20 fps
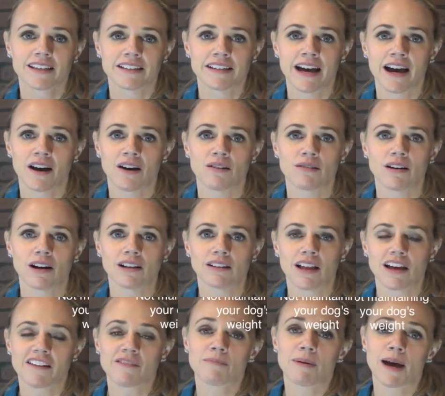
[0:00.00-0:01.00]
Now, a
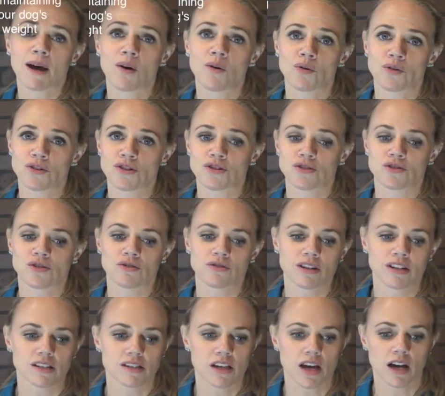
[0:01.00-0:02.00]
lot of pet owners
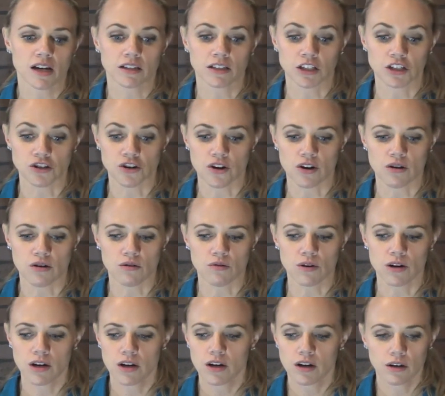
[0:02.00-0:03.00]
don't exactly
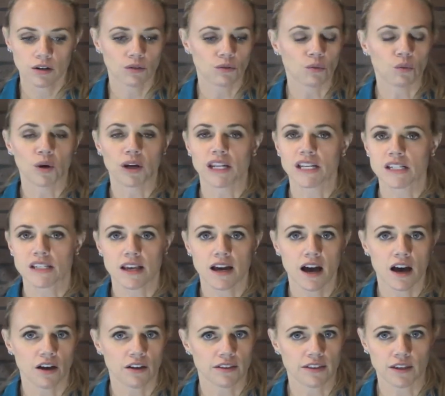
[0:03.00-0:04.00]
know what is a
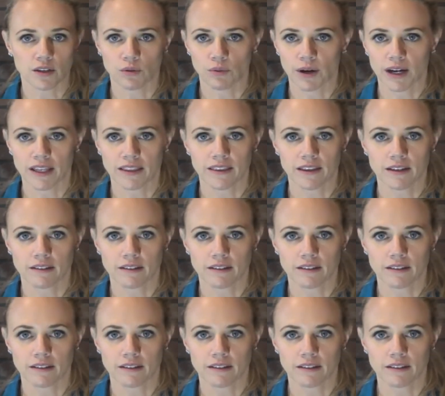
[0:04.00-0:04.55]
healthy weight.